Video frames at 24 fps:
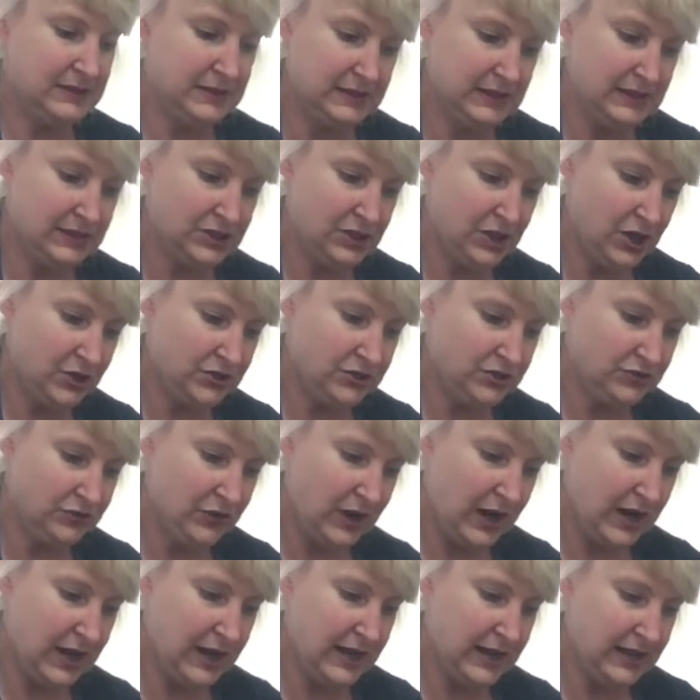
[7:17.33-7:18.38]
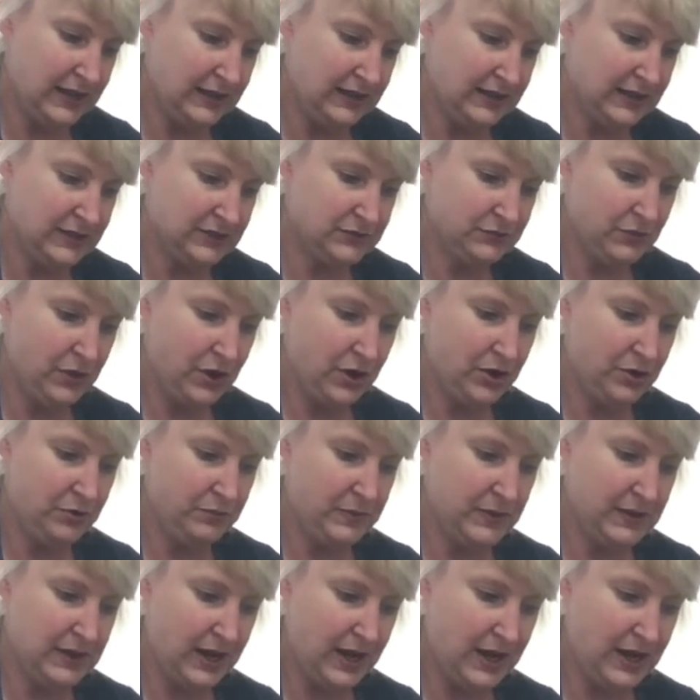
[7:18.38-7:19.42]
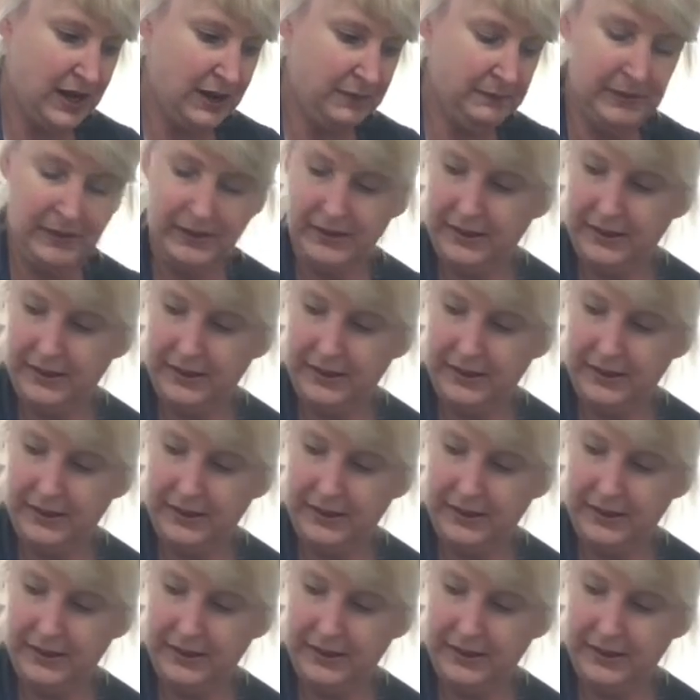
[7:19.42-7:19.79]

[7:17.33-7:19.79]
is this starts drying, this will open up.